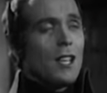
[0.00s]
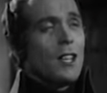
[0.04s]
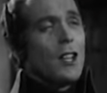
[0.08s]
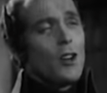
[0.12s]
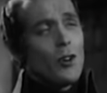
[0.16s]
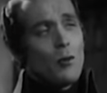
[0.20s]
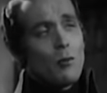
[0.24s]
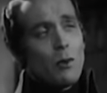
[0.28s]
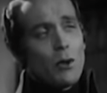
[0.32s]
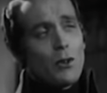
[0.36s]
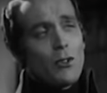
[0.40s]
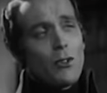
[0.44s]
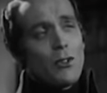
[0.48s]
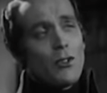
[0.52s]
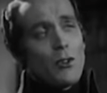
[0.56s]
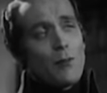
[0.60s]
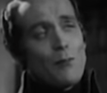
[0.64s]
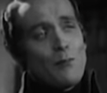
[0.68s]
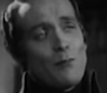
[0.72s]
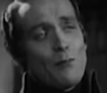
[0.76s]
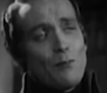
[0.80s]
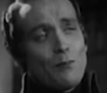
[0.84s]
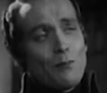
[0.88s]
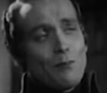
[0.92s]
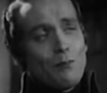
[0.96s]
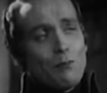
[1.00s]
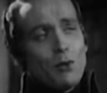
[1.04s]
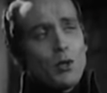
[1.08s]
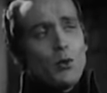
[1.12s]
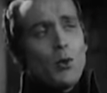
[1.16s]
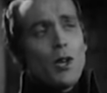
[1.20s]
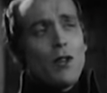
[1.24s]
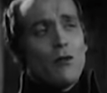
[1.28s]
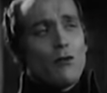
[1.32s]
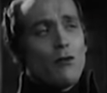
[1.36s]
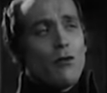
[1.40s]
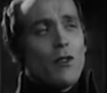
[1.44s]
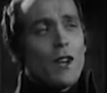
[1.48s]
No, but
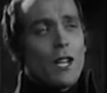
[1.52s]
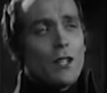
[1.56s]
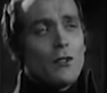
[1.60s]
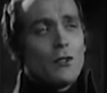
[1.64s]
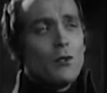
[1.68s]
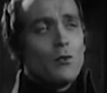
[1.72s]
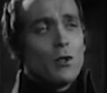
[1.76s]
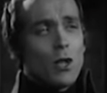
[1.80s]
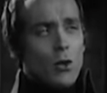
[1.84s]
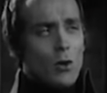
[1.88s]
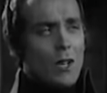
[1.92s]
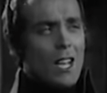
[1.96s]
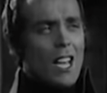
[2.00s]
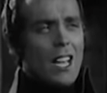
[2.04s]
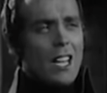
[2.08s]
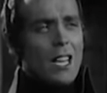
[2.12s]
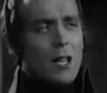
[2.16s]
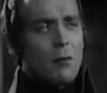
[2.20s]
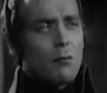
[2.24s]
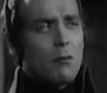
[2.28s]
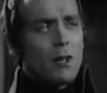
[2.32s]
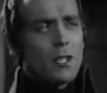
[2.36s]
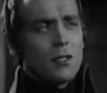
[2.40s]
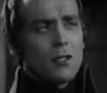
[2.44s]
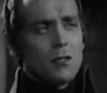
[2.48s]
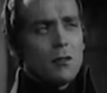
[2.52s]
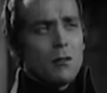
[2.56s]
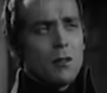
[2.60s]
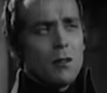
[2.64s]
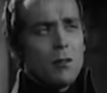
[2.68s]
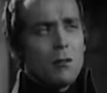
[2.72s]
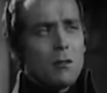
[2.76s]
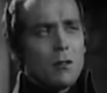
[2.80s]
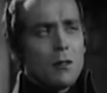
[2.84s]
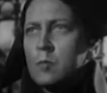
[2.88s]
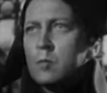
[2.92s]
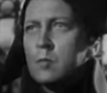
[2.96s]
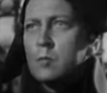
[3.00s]
between friends, you don't like him much, do you,
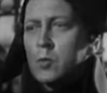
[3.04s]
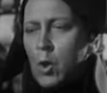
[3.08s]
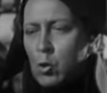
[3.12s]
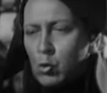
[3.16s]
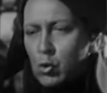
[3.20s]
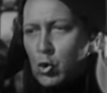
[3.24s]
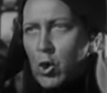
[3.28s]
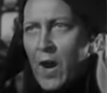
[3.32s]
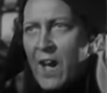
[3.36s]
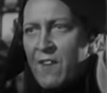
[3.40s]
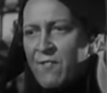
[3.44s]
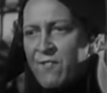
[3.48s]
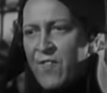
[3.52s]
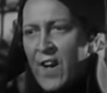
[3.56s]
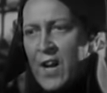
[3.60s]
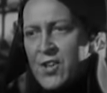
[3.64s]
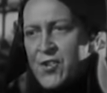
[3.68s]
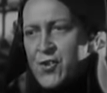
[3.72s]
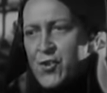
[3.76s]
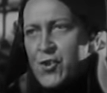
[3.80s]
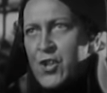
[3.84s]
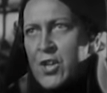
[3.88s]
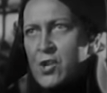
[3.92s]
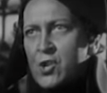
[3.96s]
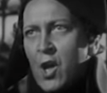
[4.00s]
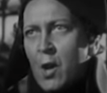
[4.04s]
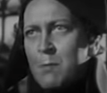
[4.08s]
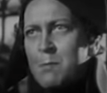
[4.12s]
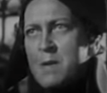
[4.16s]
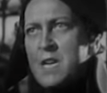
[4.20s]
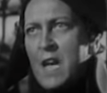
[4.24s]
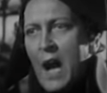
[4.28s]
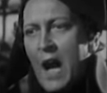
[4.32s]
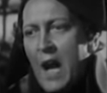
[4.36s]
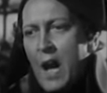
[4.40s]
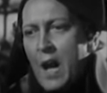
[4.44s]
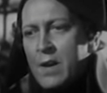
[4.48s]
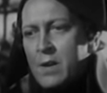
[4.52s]
has he? Don't try and fasten things on
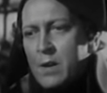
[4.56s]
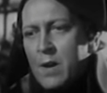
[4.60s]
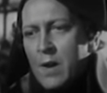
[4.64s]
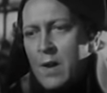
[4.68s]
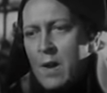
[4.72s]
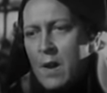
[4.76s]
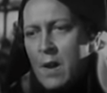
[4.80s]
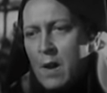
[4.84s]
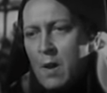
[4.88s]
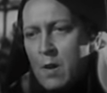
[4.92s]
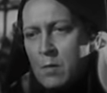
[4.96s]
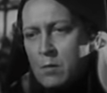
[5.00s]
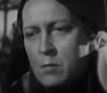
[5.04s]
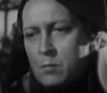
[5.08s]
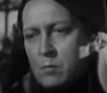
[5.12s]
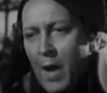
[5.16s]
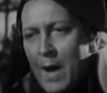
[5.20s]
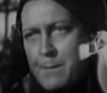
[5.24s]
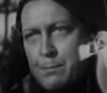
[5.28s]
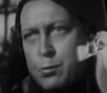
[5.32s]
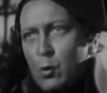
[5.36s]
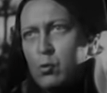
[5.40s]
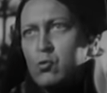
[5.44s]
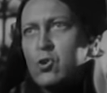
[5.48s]
me. I